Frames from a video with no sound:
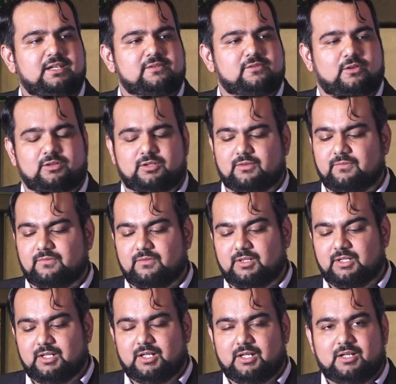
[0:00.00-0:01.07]
sort of
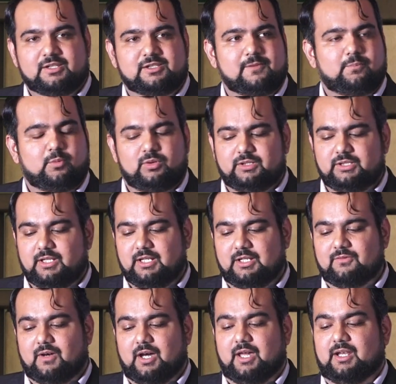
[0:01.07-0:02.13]
support they
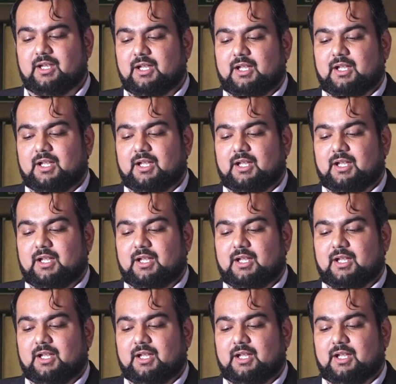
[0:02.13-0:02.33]
require.